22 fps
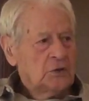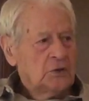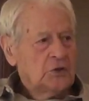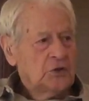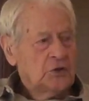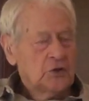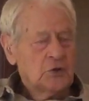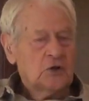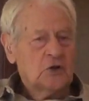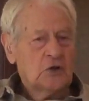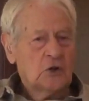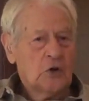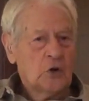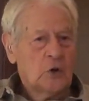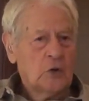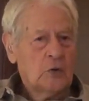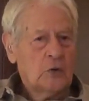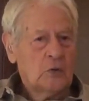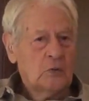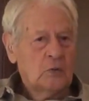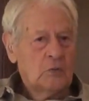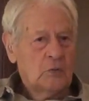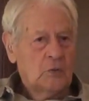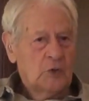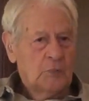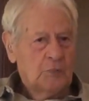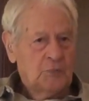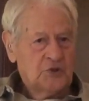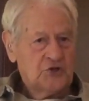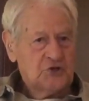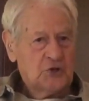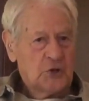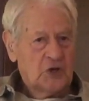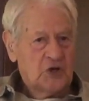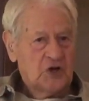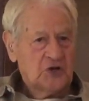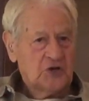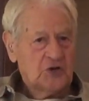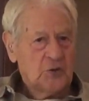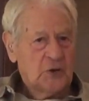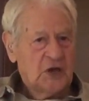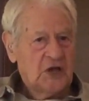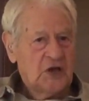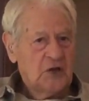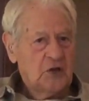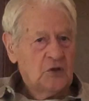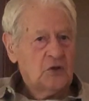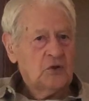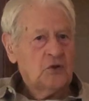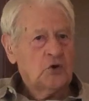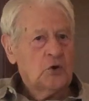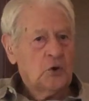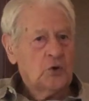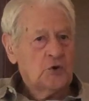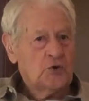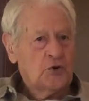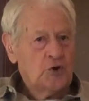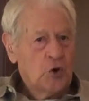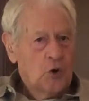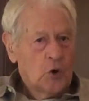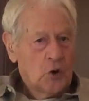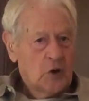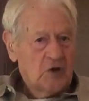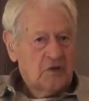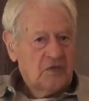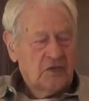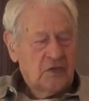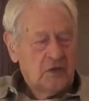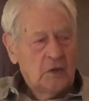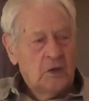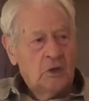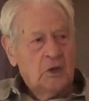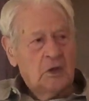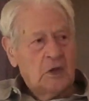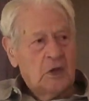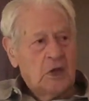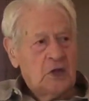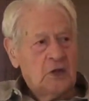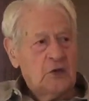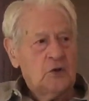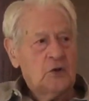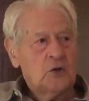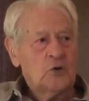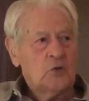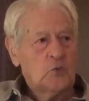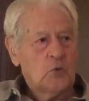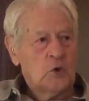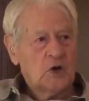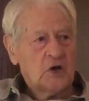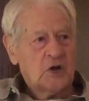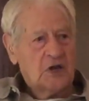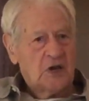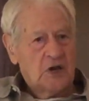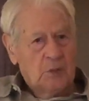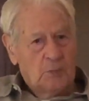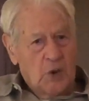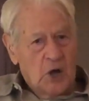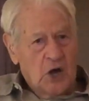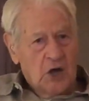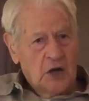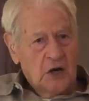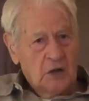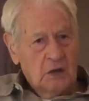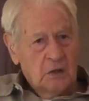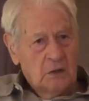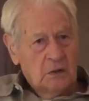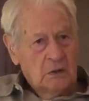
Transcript: you can go, we'll put you on a train, you can go north and you can work in a mine.